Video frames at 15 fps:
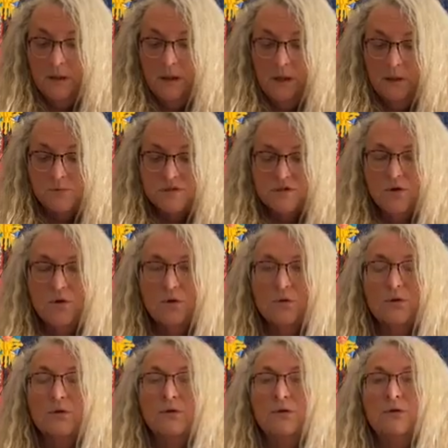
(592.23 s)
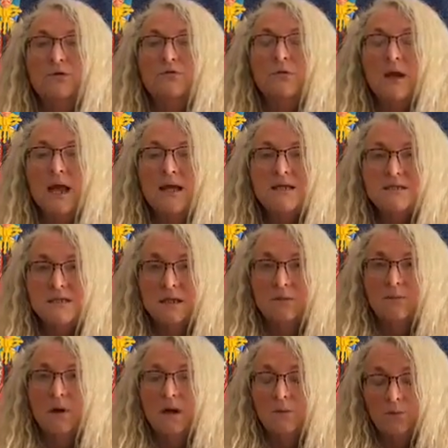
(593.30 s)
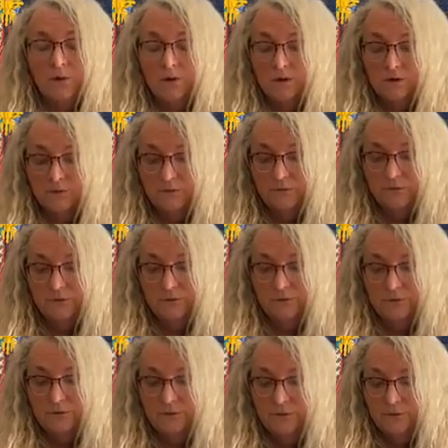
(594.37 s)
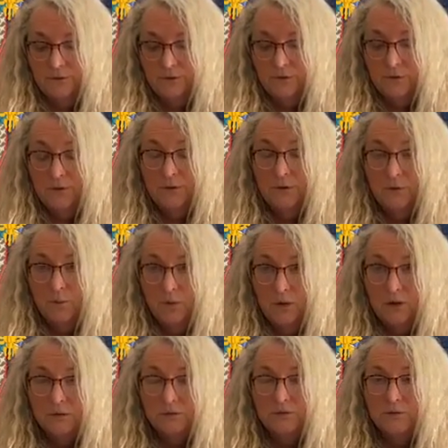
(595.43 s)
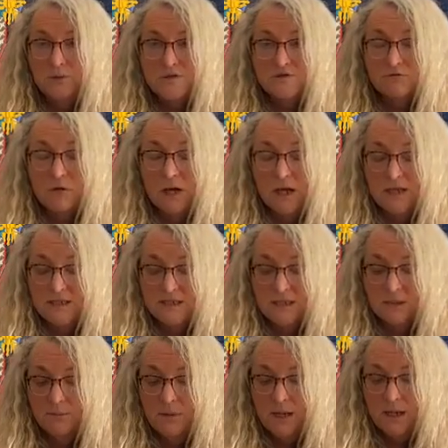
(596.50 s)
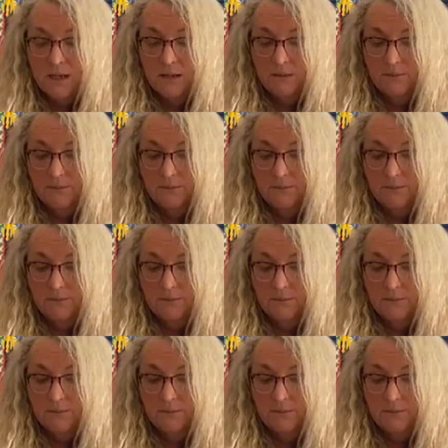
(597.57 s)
I was not creating my world. The world was creating me.